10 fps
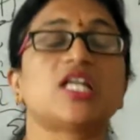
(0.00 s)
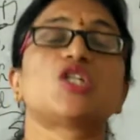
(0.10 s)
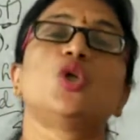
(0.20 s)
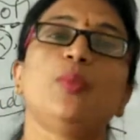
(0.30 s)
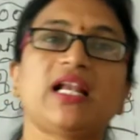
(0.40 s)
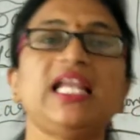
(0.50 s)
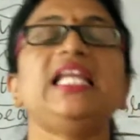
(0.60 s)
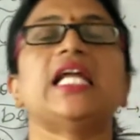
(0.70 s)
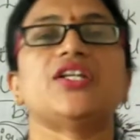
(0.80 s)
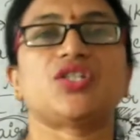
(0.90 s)
that should be
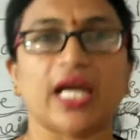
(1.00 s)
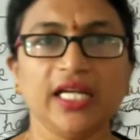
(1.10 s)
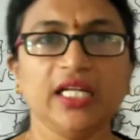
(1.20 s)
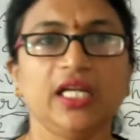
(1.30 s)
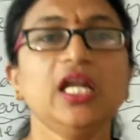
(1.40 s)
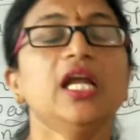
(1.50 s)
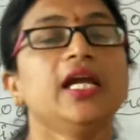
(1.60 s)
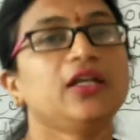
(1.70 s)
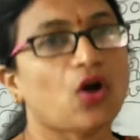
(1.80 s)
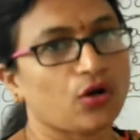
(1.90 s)
clean and tidy in